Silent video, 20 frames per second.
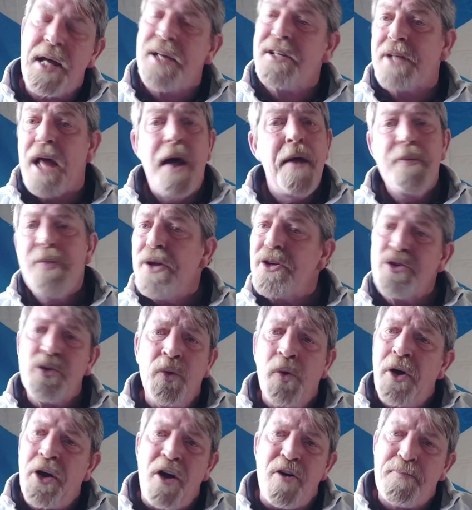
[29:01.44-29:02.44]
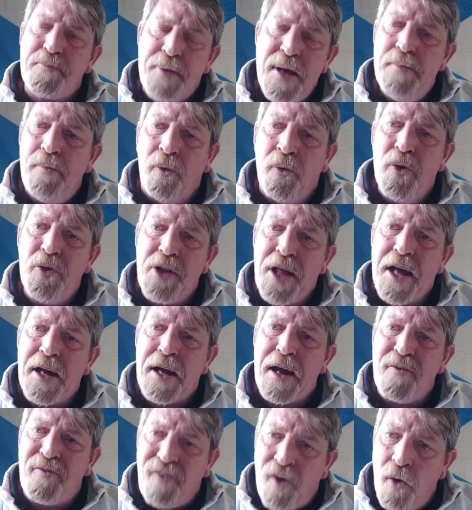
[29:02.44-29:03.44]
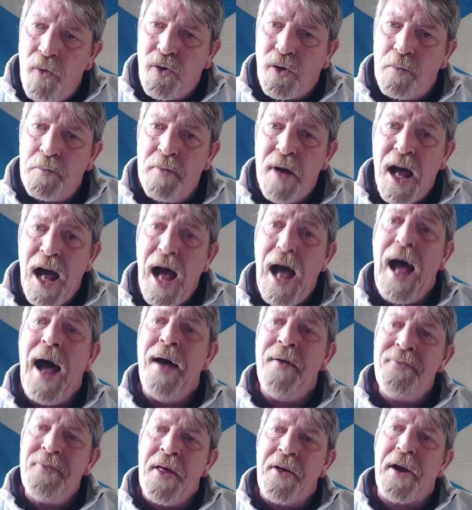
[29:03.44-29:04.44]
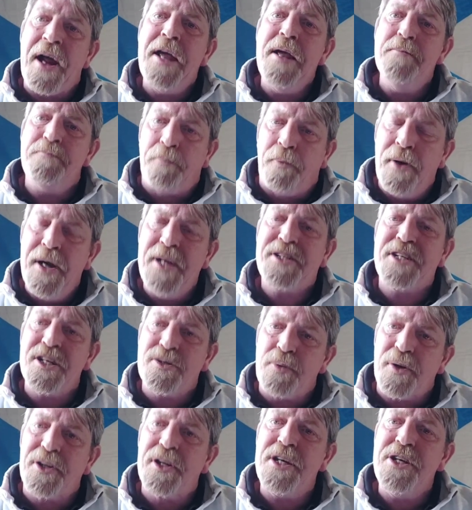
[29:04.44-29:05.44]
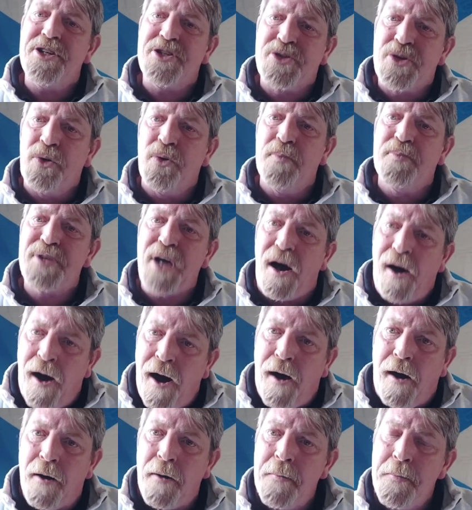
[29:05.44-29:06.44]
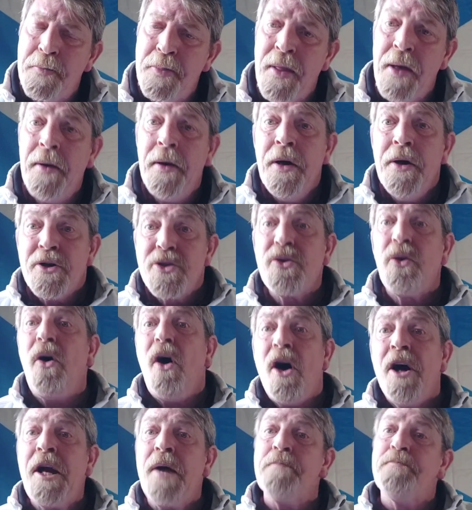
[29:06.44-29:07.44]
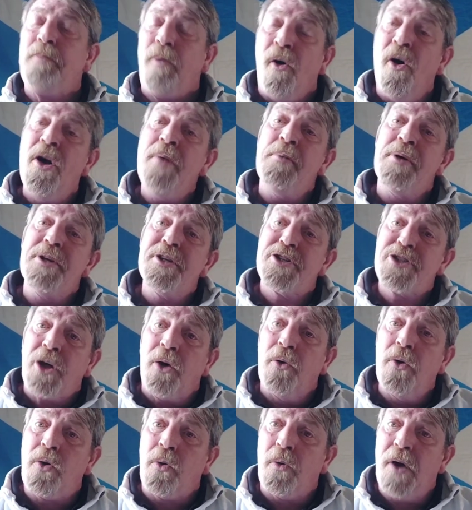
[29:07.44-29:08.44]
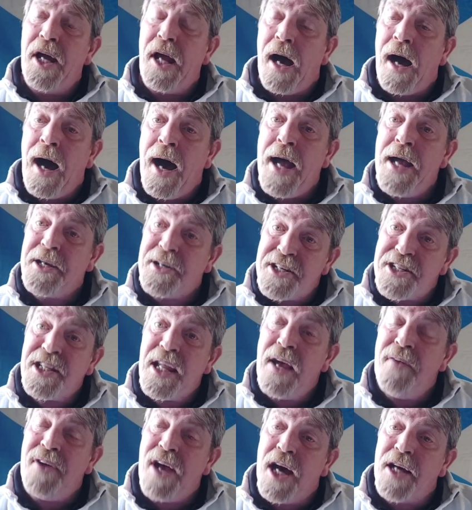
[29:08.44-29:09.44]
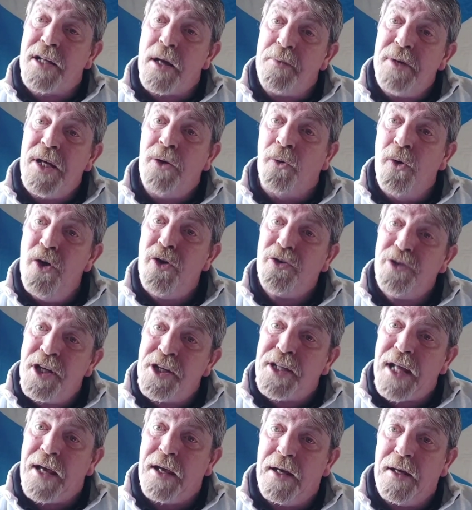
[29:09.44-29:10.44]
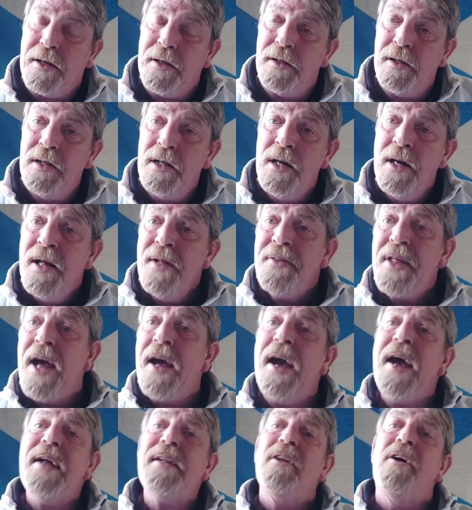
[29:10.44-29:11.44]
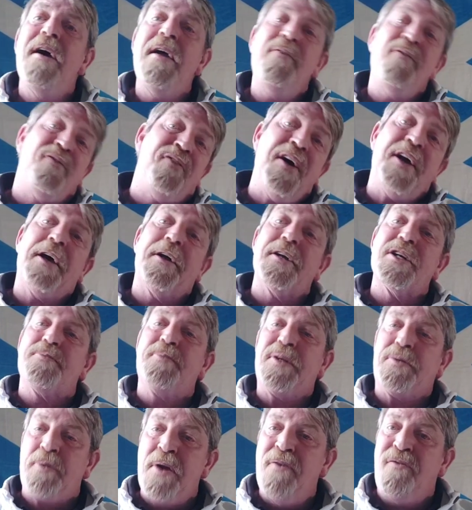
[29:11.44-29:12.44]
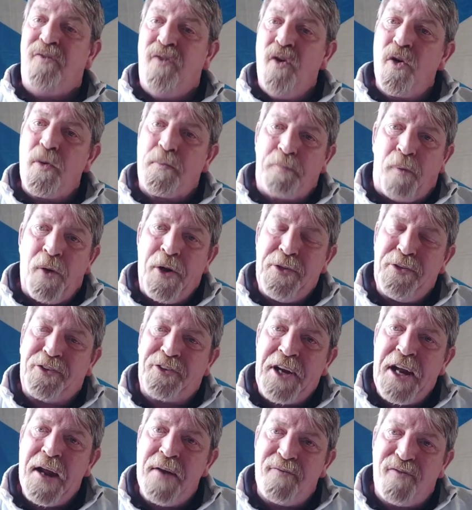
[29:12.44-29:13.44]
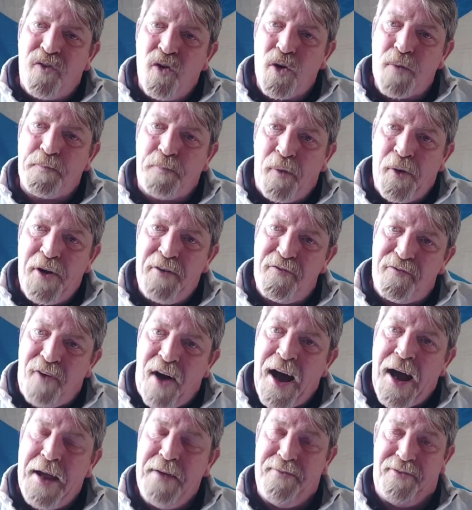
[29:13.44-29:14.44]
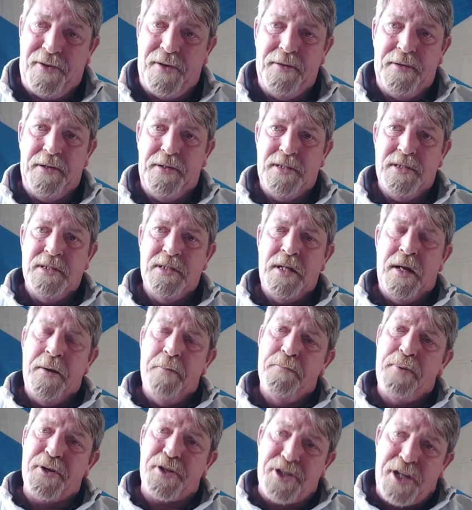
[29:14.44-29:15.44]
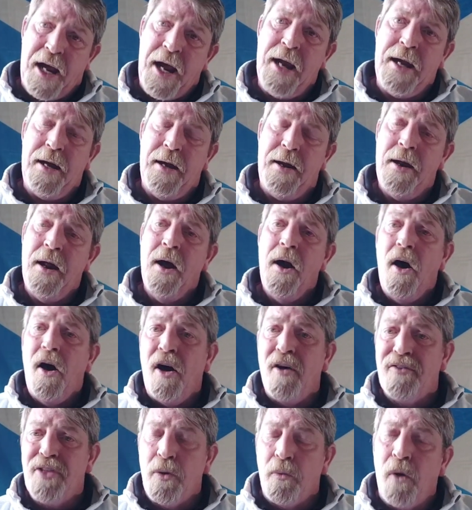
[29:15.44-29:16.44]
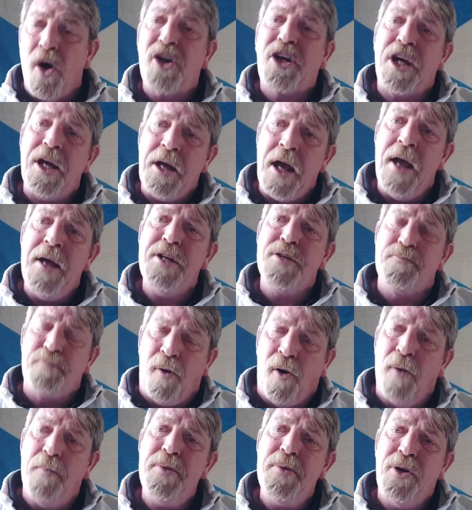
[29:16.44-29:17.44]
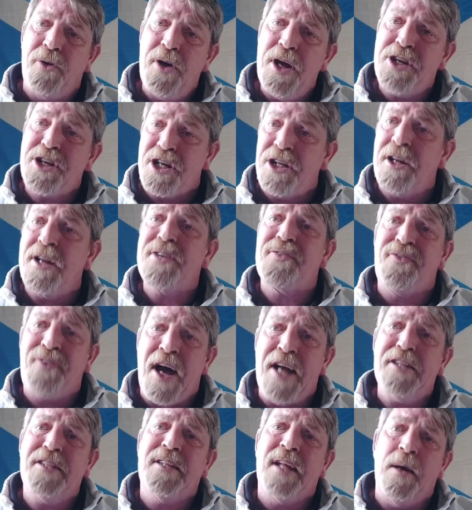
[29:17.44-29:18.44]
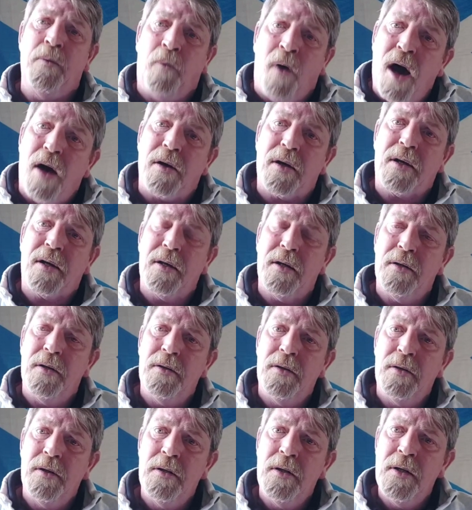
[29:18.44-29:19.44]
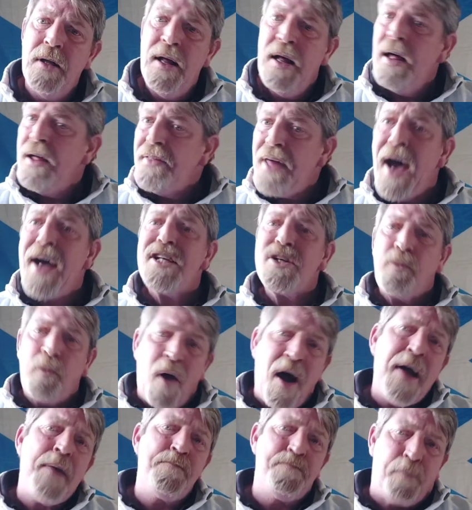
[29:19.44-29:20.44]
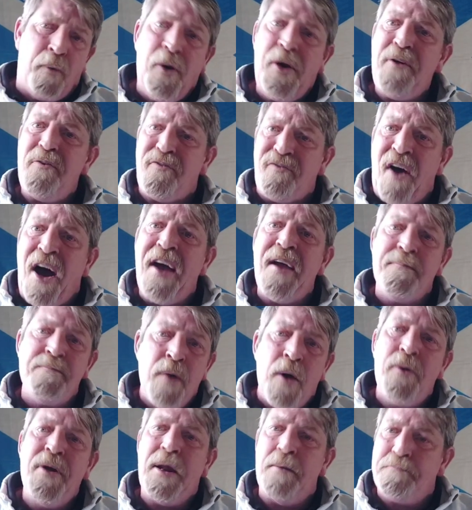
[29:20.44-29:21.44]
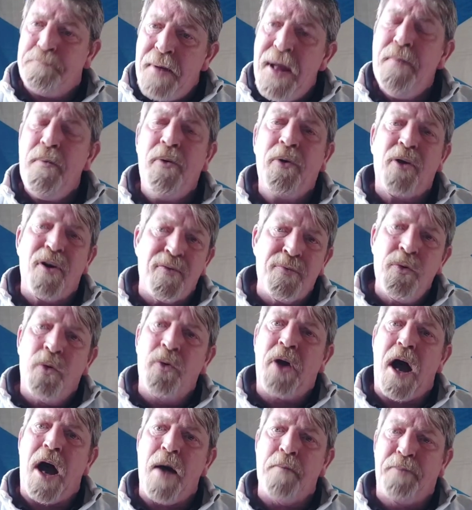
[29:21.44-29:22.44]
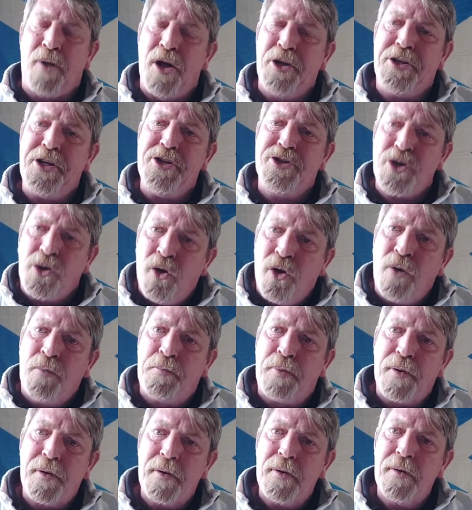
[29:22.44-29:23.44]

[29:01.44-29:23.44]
is there's not enough people out there to fill them in the right places where these jobs are. So unemployment's still quite high because Davy had a wee look today. The headline figure is between 4.3 and 4.5% of the working age population that's fit to work. That's 1.5 million people who have not got a bloody job.